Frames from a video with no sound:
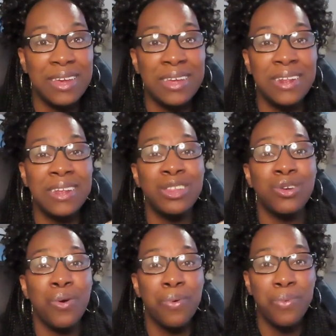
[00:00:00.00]
And it's
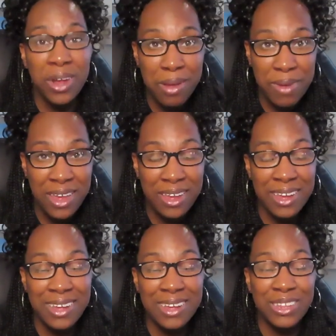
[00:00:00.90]
creamy.
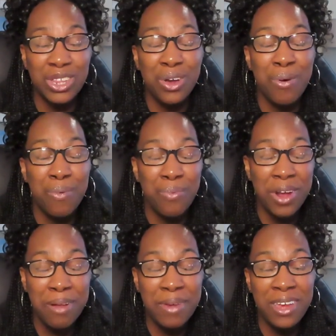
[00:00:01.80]
It is
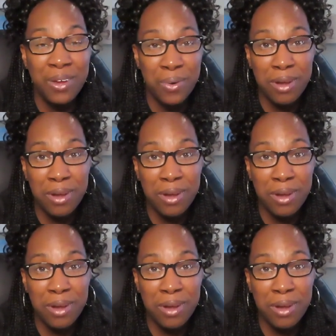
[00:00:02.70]
creamy.